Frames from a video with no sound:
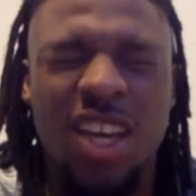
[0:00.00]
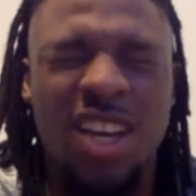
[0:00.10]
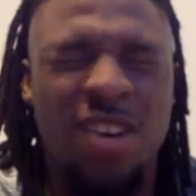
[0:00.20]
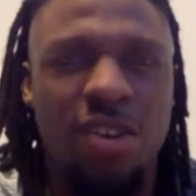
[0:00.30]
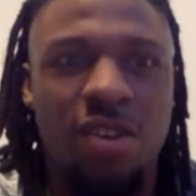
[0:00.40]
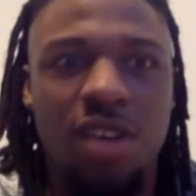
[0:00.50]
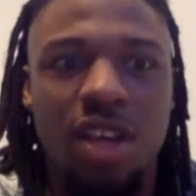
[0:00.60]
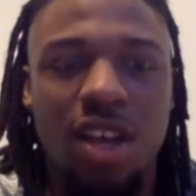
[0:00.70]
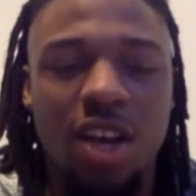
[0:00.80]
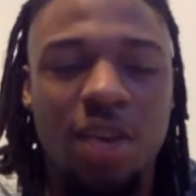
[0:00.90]
You know,
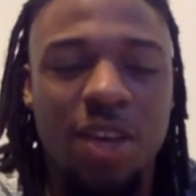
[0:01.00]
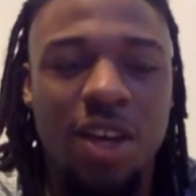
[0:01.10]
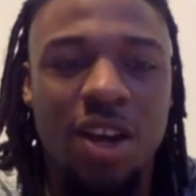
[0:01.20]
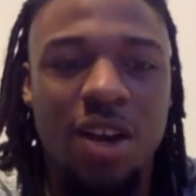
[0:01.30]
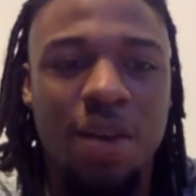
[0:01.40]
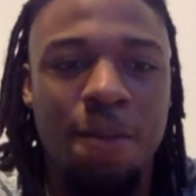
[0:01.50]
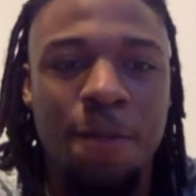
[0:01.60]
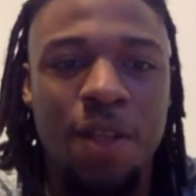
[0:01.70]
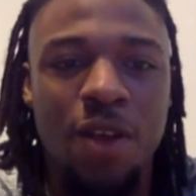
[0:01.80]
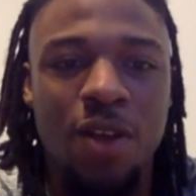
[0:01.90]
coming here,
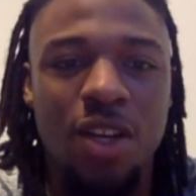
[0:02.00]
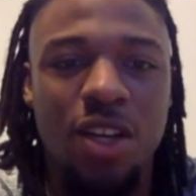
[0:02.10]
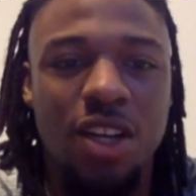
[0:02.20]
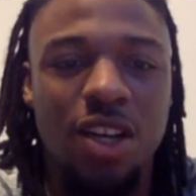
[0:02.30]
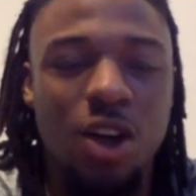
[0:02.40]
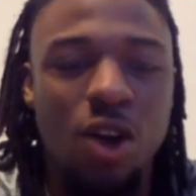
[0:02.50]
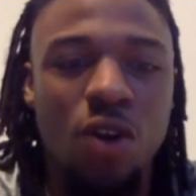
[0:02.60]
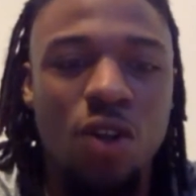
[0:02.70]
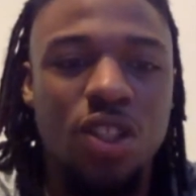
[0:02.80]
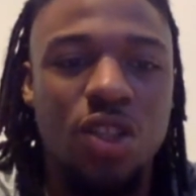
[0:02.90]
you know, the, the
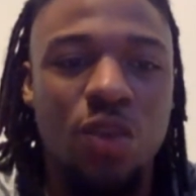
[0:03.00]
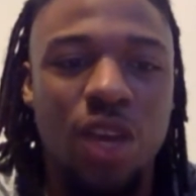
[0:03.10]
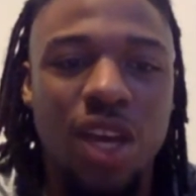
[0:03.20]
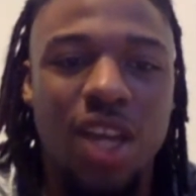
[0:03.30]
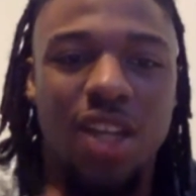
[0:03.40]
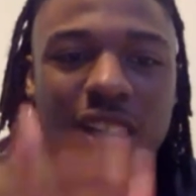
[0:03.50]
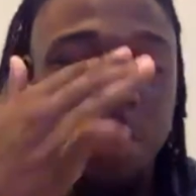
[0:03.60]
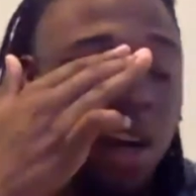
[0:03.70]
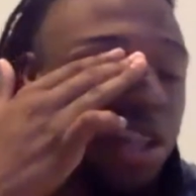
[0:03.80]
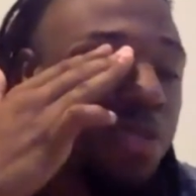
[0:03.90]
goal is to win, get
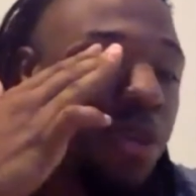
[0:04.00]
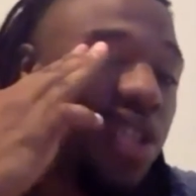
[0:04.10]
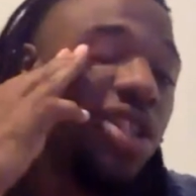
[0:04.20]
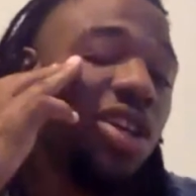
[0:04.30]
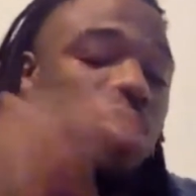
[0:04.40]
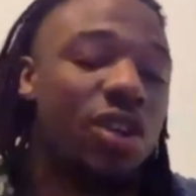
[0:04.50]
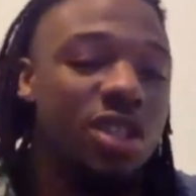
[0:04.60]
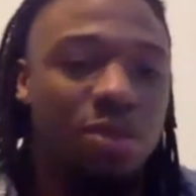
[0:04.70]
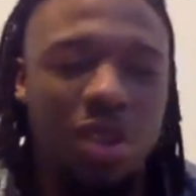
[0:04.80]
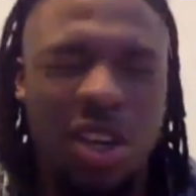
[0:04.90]
better as a person, also
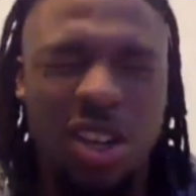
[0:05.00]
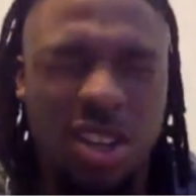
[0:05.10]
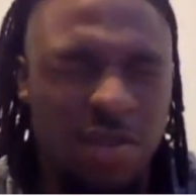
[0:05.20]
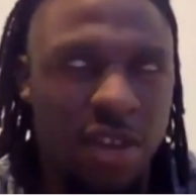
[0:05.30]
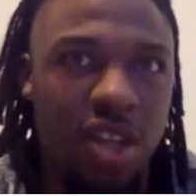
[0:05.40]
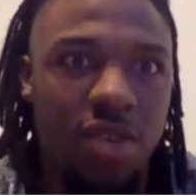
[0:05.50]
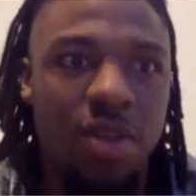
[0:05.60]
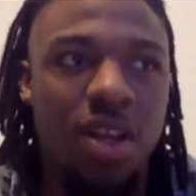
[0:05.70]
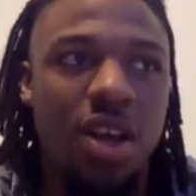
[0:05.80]
as a player, and develop.